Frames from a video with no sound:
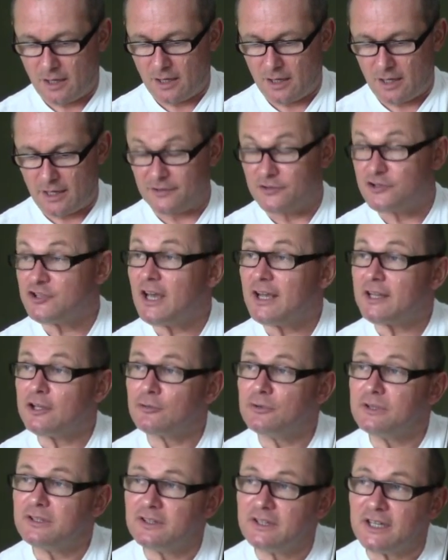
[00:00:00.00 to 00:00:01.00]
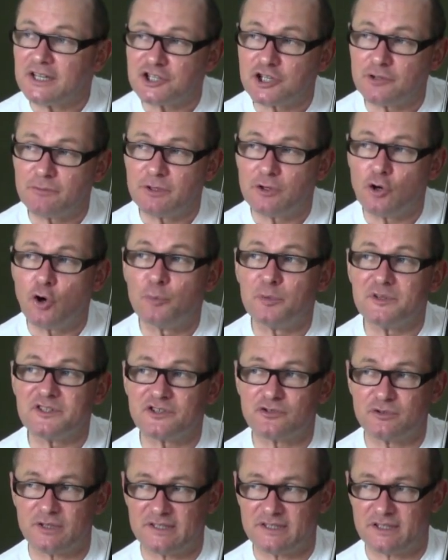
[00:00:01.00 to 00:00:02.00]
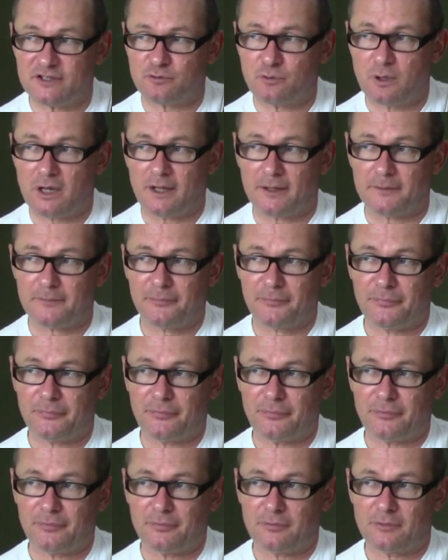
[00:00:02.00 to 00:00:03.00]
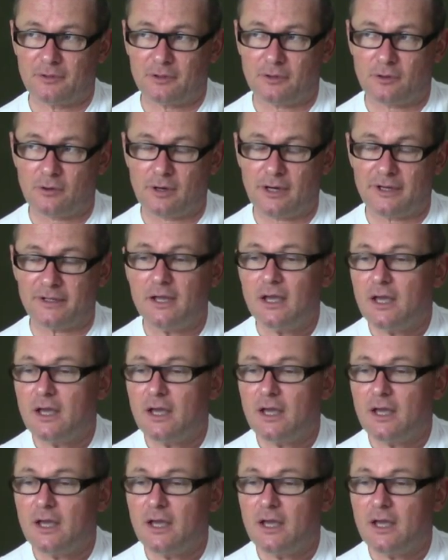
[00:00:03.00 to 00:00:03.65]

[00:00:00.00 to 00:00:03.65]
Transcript: And check your intonation with open strings as well. All right,